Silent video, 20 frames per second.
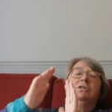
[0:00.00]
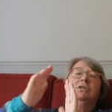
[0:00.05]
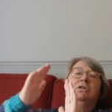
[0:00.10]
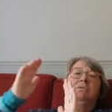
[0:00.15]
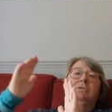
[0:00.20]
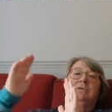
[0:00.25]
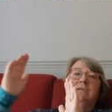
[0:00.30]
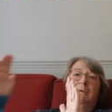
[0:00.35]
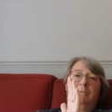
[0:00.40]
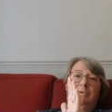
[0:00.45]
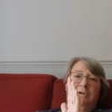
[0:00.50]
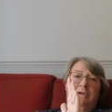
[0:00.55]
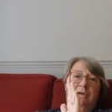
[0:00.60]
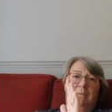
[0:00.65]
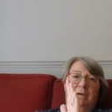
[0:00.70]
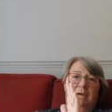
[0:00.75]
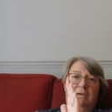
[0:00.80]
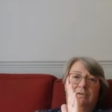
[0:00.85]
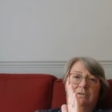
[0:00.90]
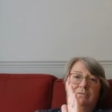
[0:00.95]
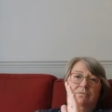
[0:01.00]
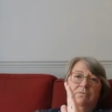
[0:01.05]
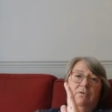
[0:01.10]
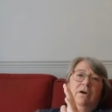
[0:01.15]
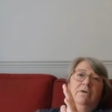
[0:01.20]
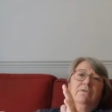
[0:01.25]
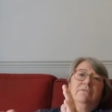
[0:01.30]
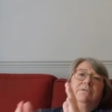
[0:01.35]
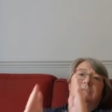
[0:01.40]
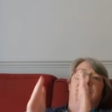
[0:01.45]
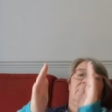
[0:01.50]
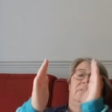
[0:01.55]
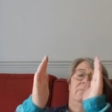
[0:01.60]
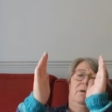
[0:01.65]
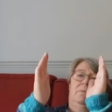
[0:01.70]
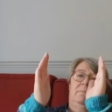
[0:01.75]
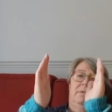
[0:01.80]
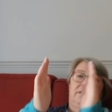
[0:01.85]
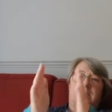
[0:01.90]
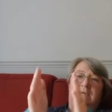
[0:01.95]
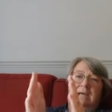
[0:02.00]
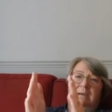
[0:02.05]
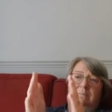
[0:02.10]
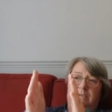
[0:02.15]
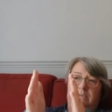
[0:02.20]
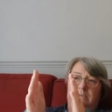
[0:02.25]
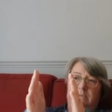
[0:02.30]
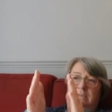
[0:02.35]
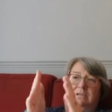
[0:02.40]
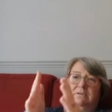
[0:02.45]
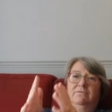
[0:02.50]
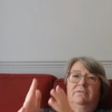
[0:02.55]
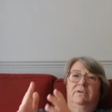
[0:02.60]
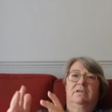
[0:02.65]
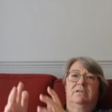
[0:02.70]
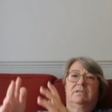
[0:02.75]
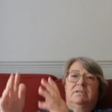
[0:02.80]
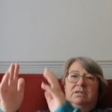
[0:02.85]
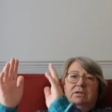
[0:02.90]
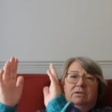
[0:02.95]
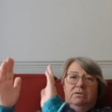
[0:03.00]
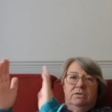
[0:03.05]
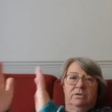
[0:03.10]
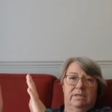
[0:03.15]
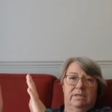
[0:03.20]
you double the amount of rows. So it might be 10 between the first two,